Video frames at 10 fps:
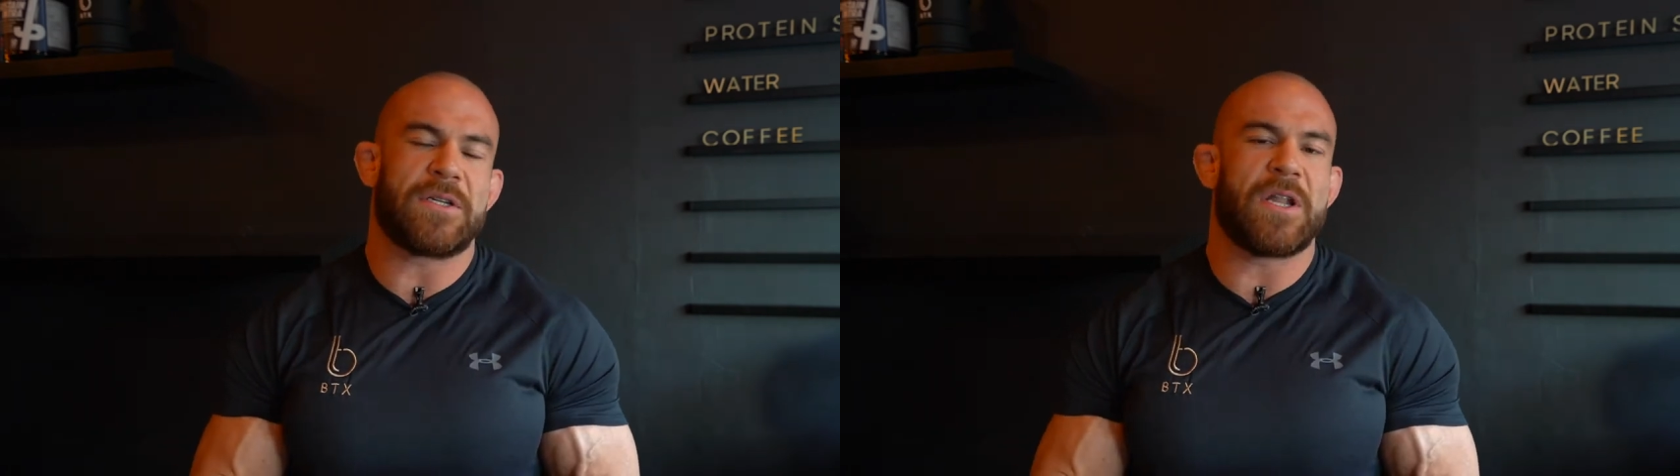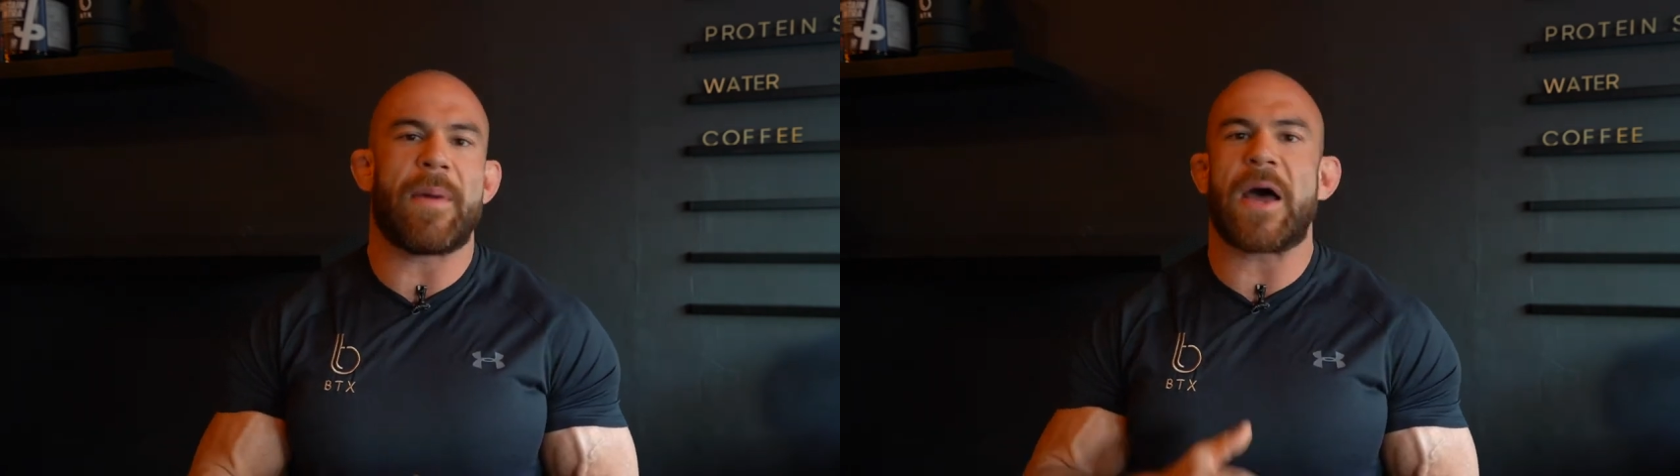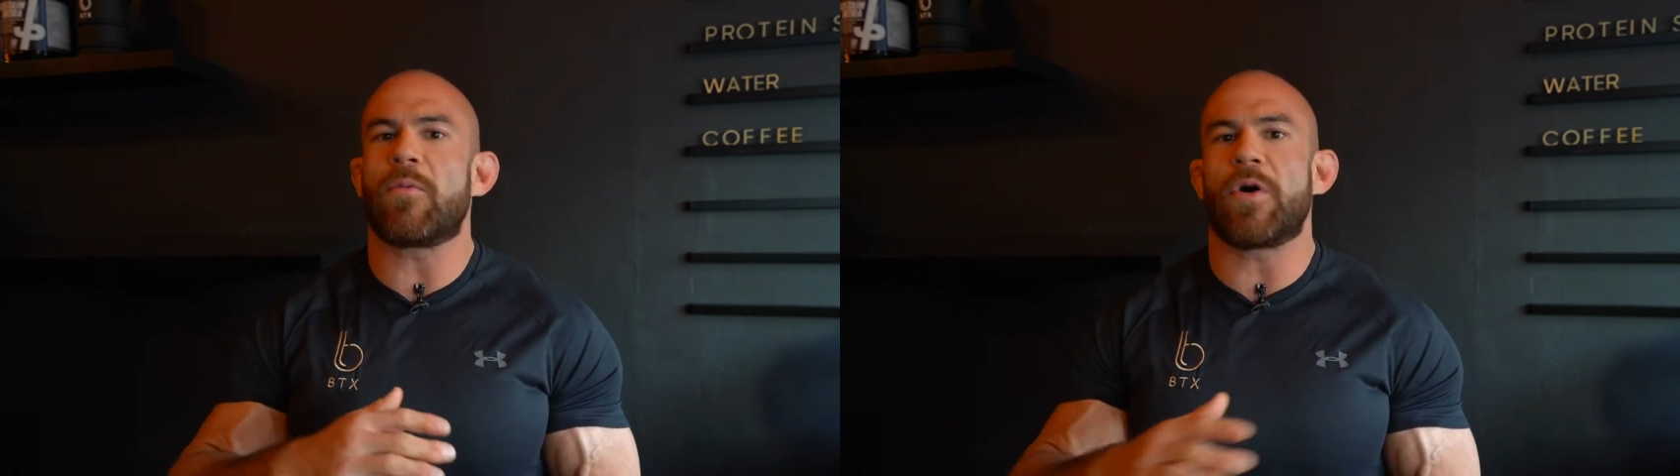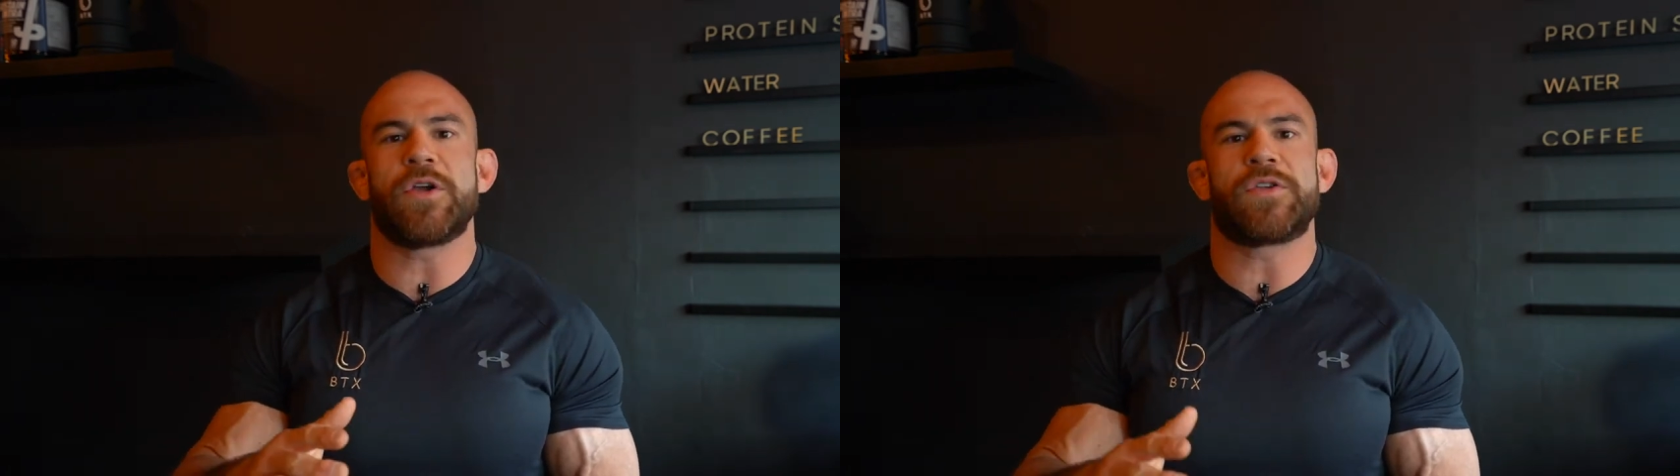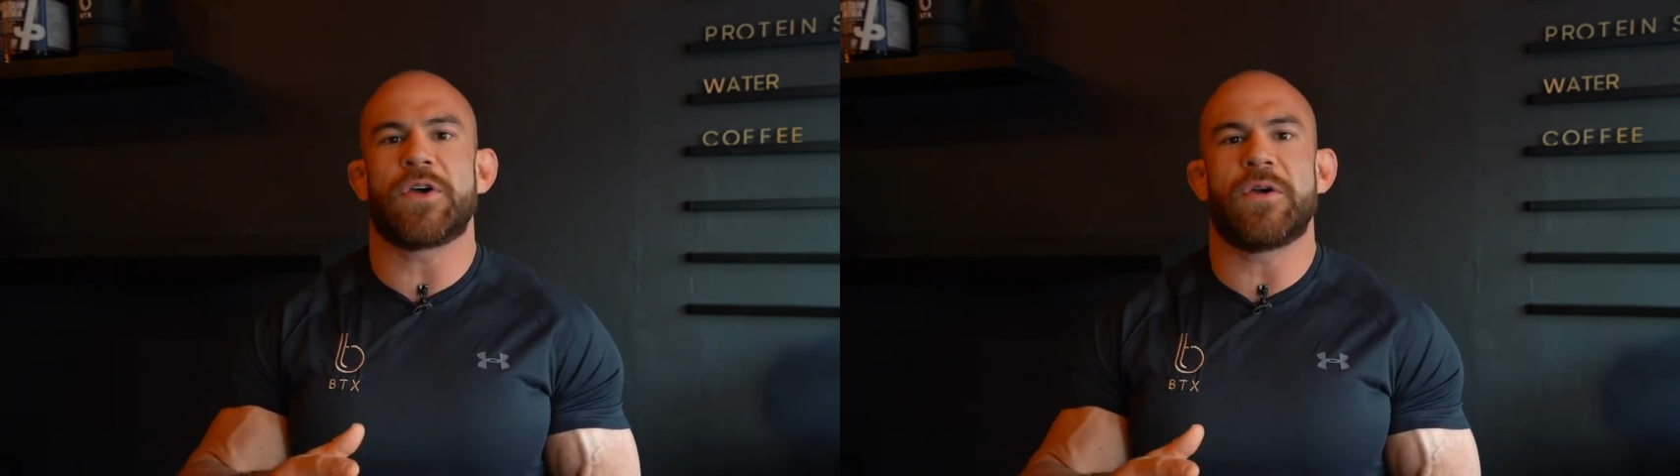No matter what
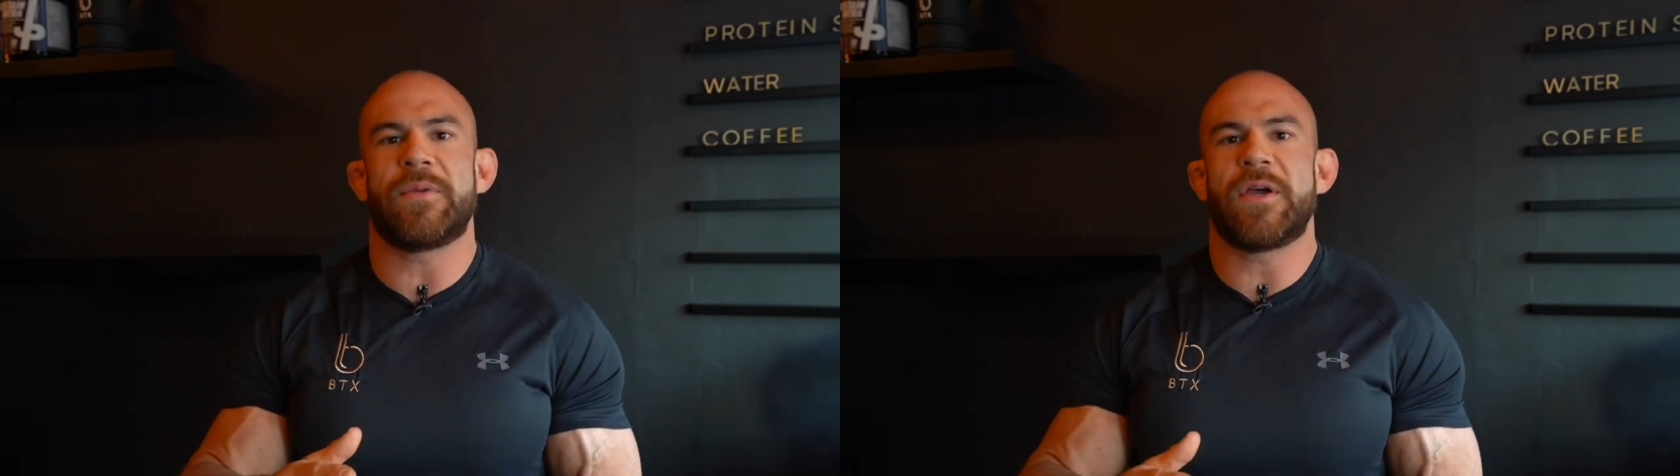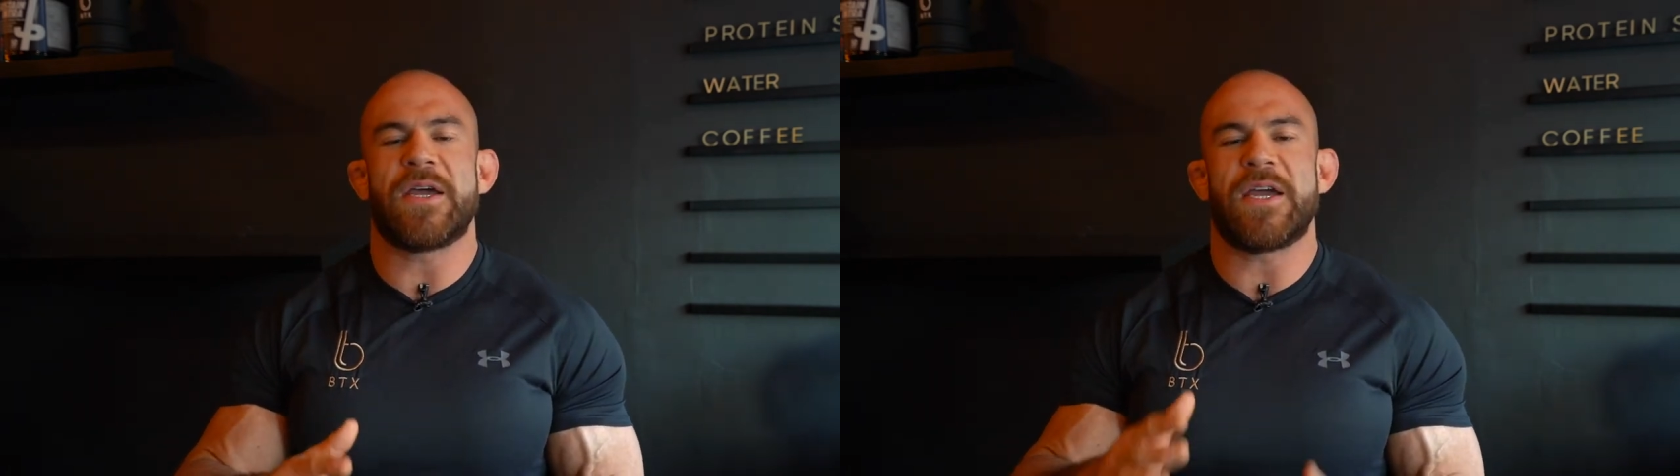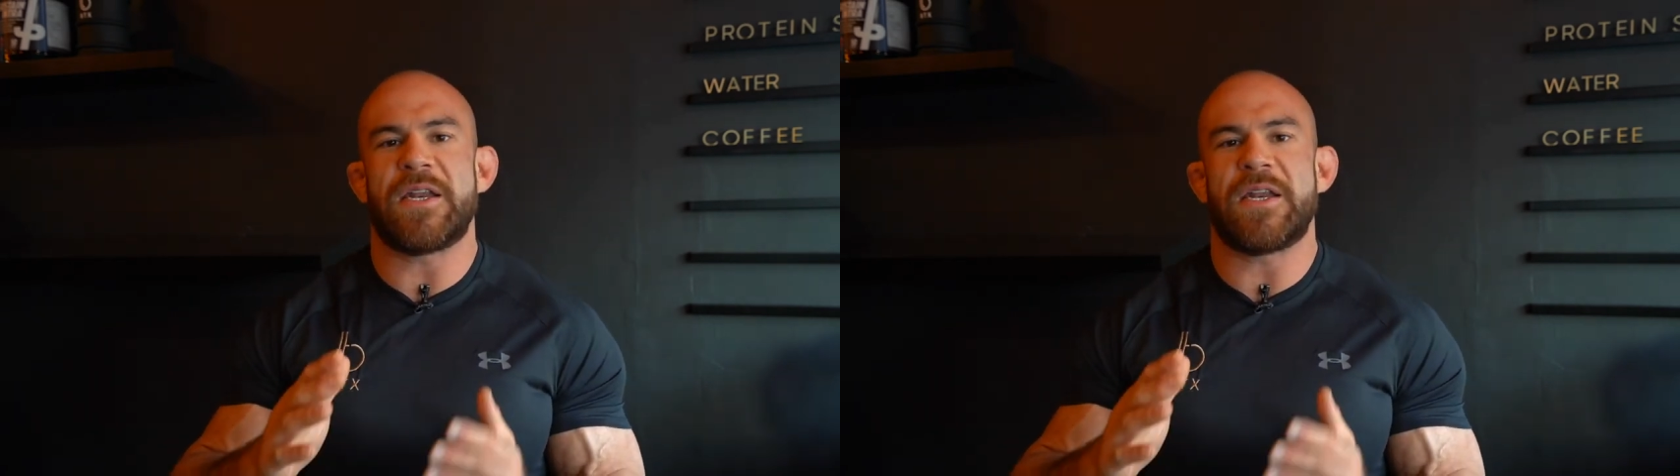you do, it